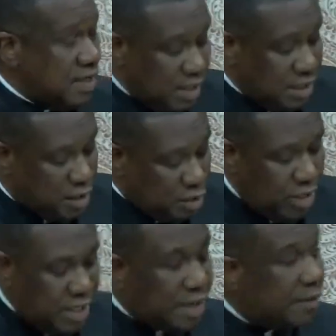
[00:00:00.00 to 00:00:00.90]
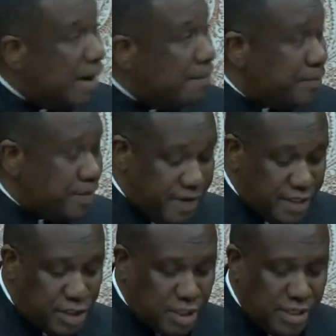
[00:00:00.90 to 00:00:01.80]
including crime
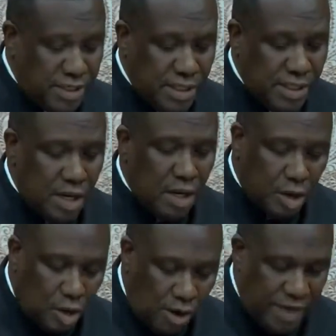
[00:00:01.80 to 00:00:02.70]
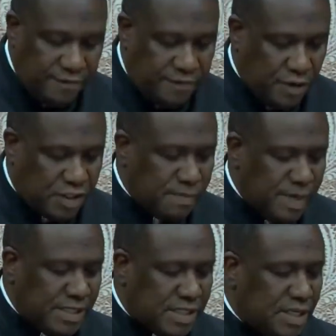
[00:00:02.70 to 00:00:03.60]
prevention, law
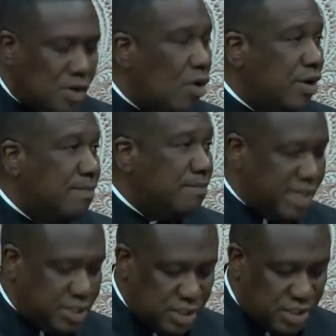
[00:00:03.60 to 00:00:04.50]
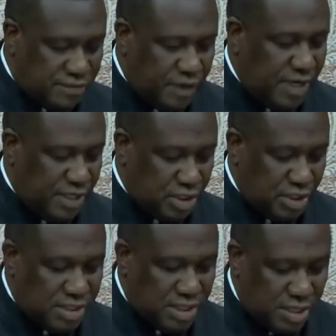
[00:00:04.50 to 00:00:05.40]
enforcement, and other measures for
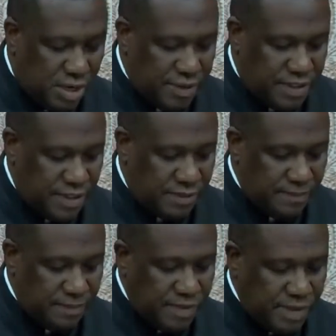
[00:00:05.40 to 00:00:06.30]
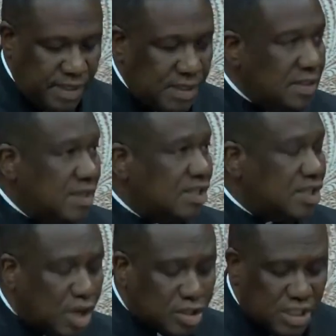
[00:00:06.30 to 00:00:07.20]
national security. The
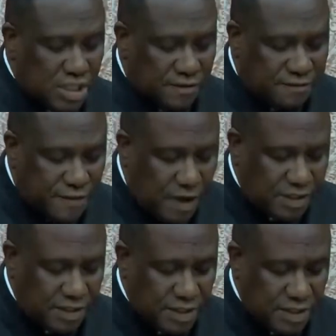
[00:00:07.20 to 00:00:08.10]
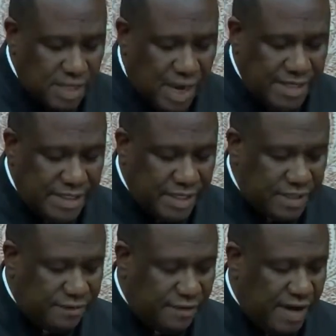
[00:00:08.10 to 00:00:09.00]
sources of funds
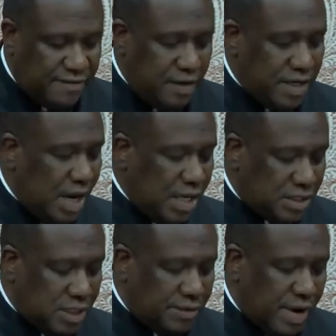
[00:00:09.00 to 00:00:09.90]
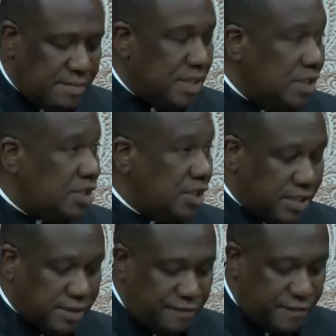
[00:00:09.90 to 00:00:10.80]
identified for the Anti Crime
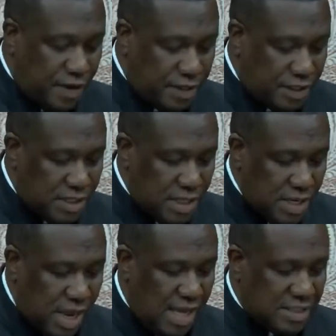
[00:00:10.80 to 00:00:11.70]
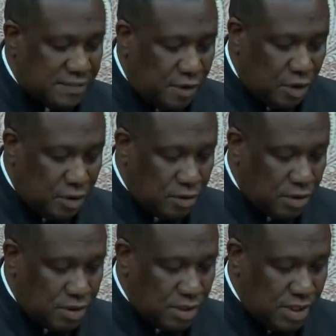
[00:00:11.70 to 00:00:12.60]
Initiative Fund are as follows
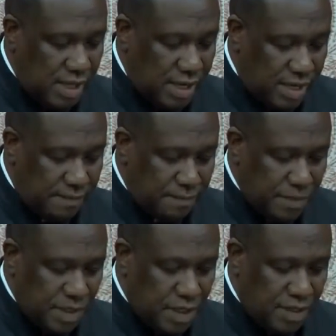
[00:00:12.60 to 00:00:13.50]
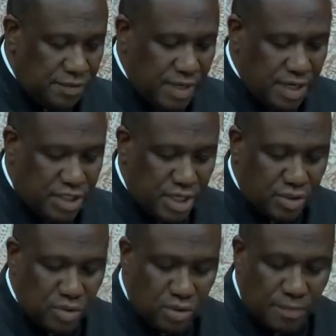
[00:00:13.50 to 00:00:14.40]
A, in relation
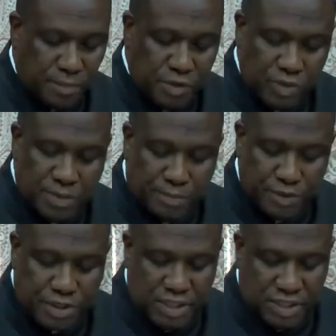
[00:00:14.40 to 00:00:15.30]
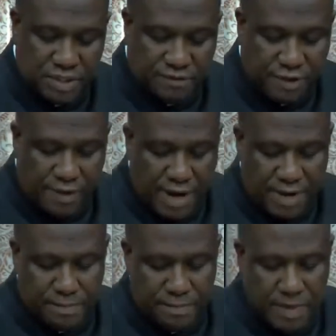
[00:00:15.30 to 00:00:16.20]
to, to the Proceeds of Crime